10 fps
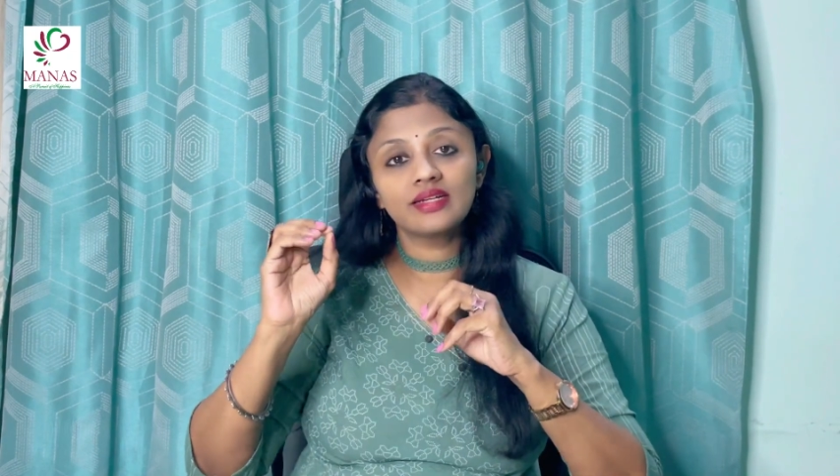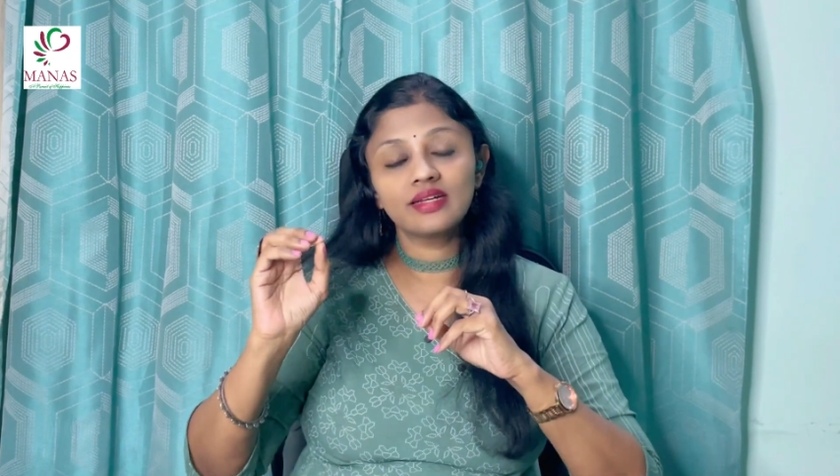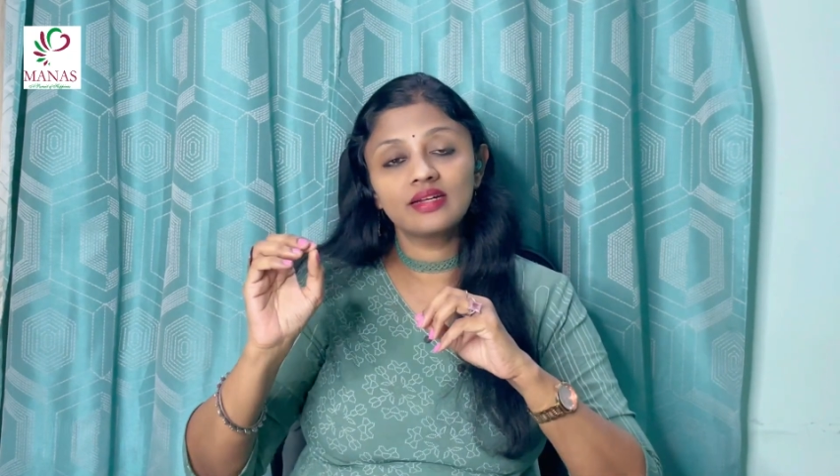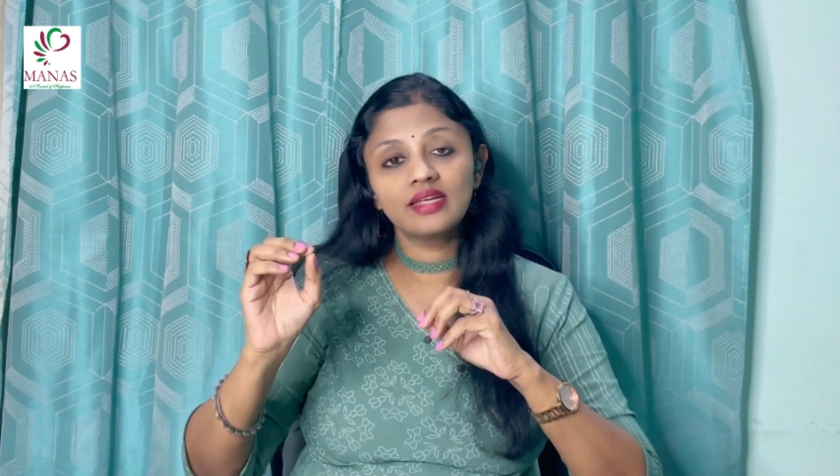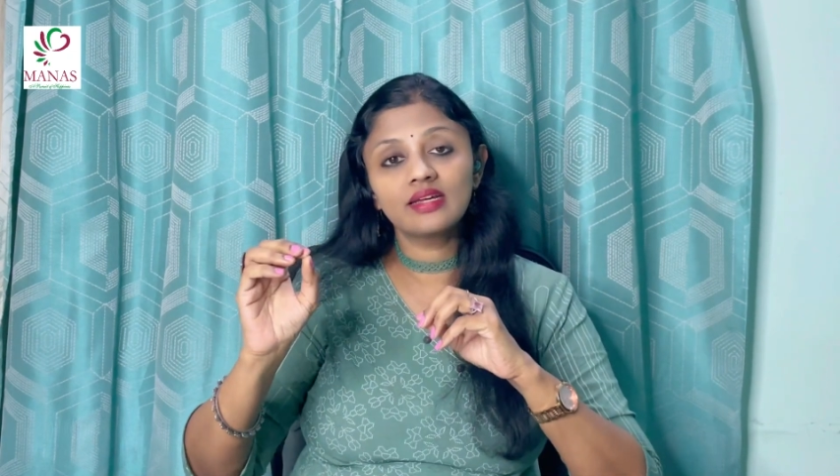
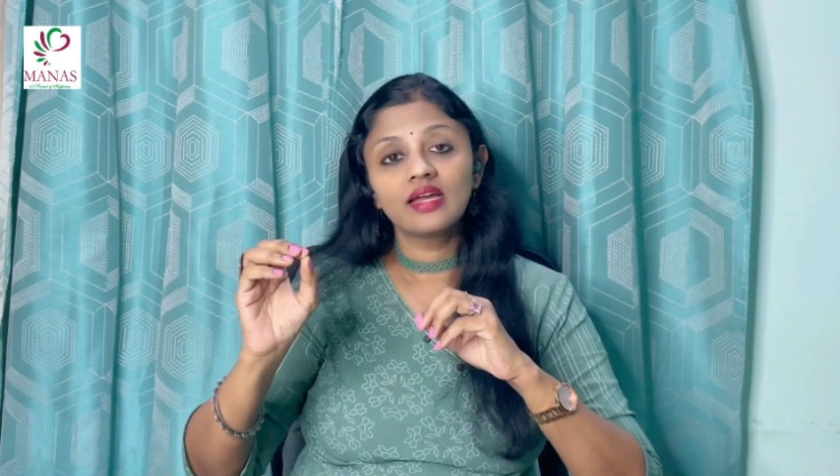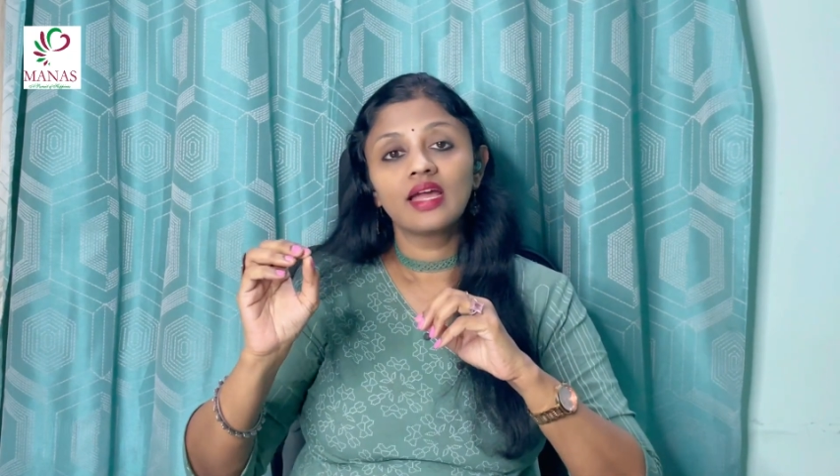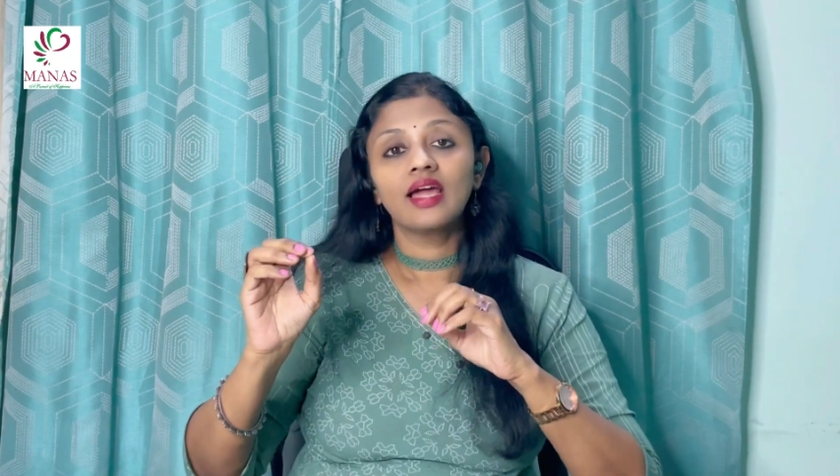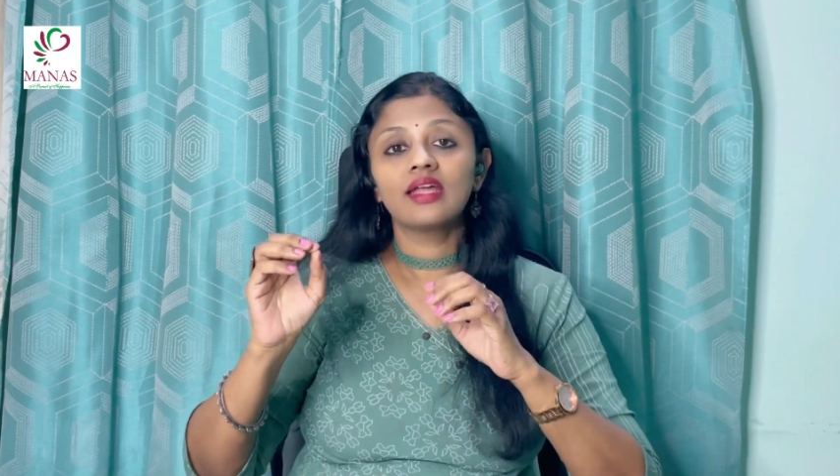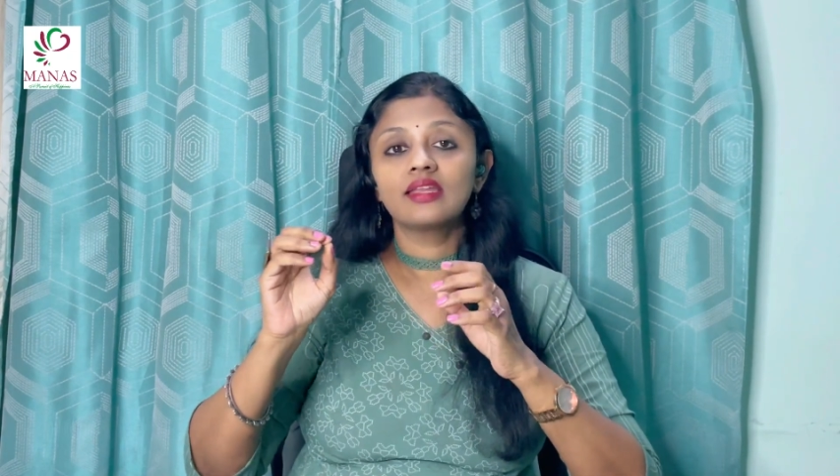technique.
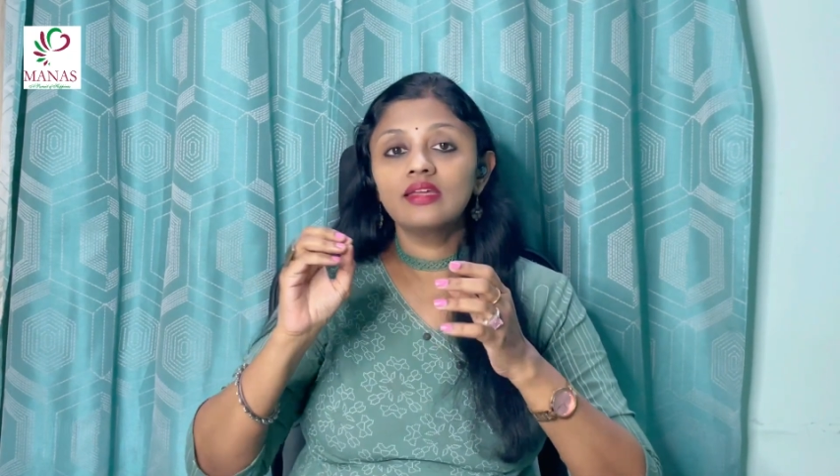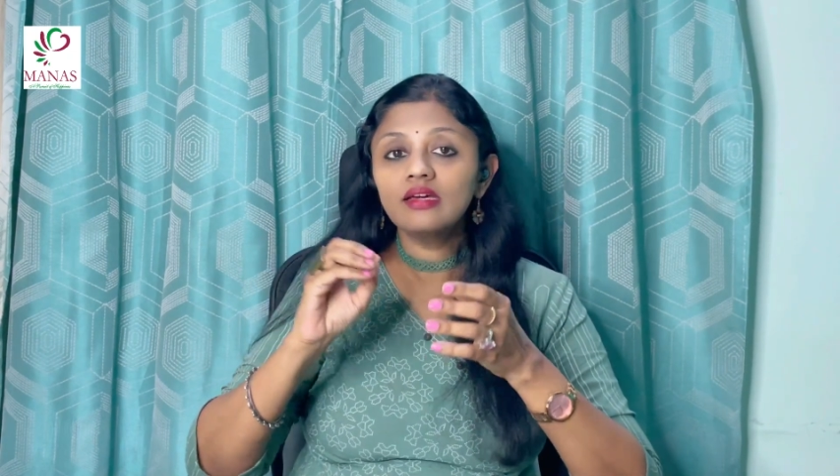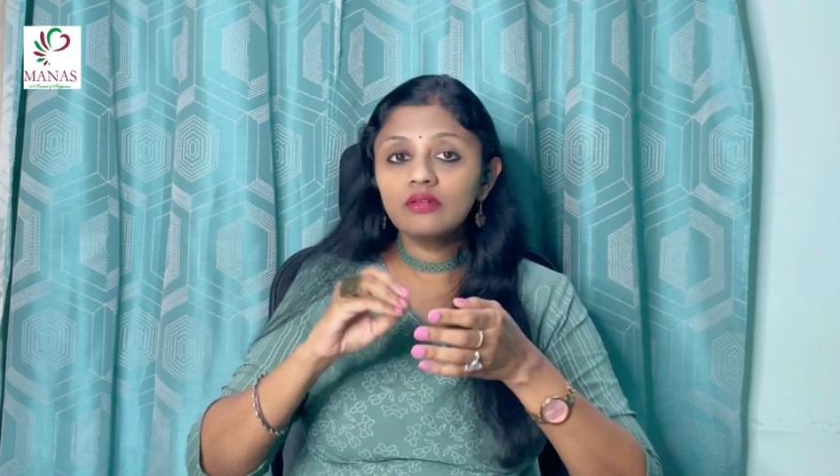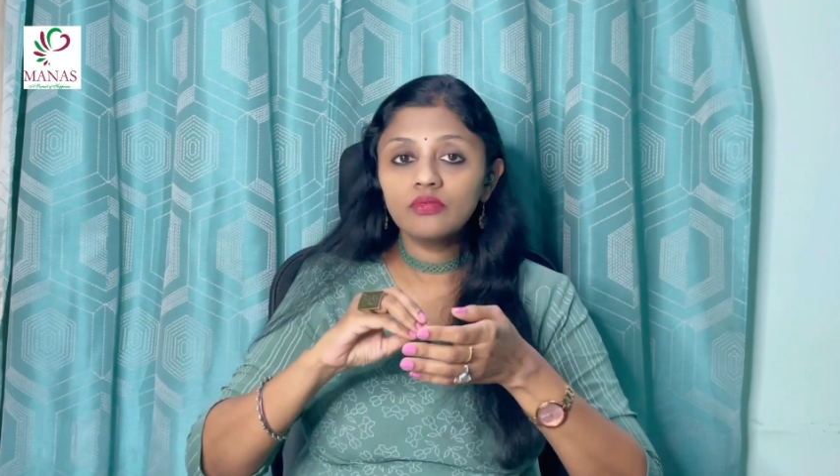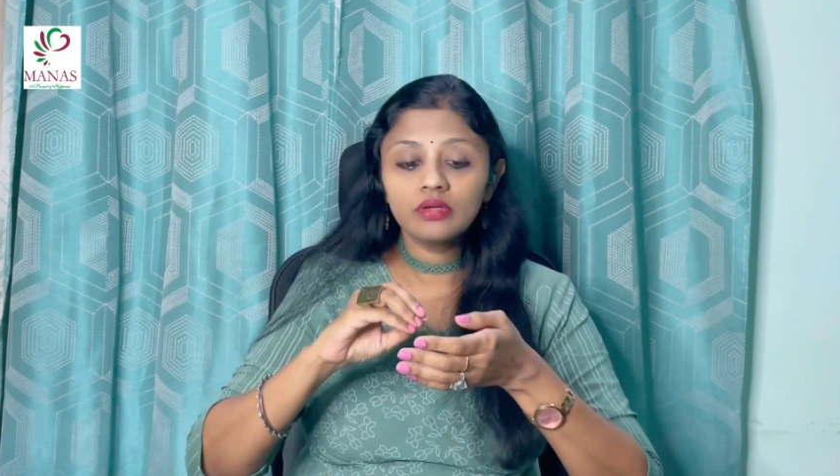And here